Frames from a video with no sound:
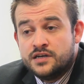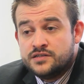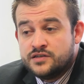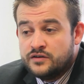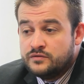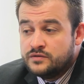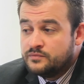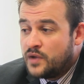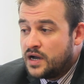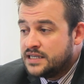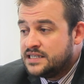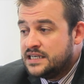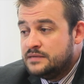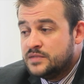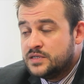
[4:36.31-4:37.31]
So my
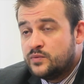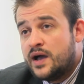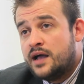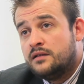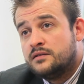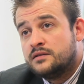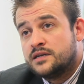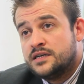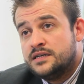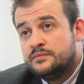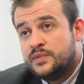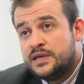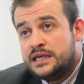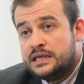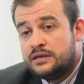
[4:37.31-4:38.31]
team as well can
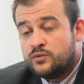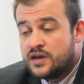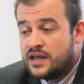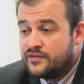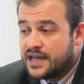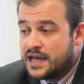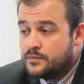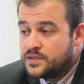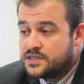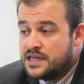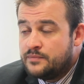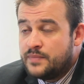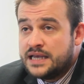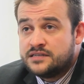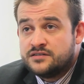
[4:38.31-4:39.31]
be whatever campus
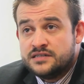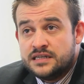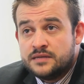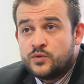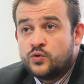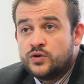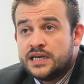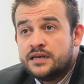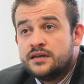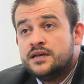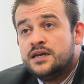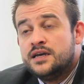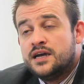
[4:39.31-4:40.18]
they're based on in the morning,